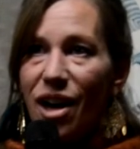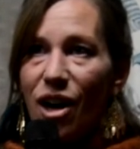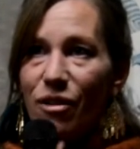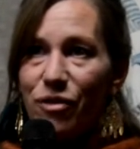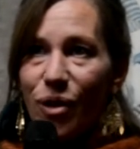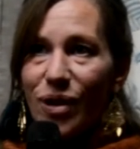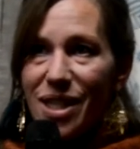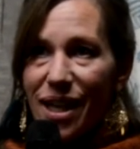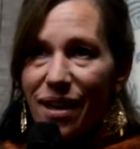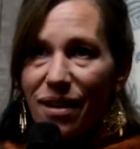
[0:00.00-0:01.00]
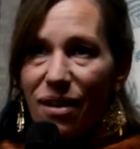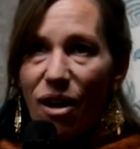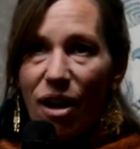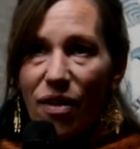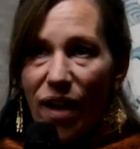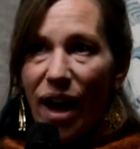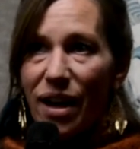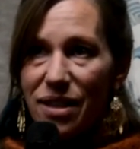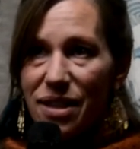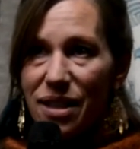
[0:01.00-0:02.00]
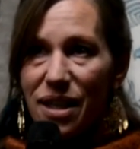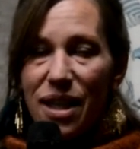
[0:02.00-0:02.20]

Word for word: of focusing on that.